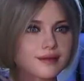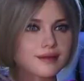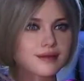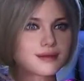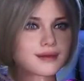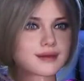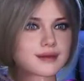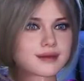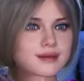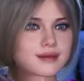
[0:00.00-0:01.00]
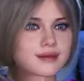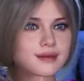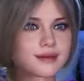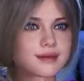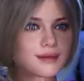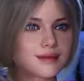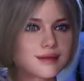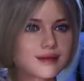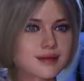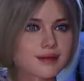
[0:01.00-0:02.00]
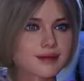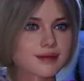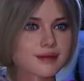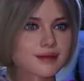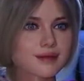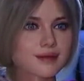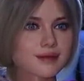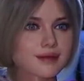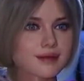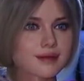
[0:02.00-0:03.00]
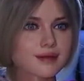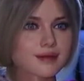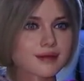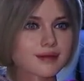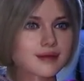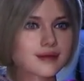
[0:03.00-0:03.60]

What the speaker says: (not speaking)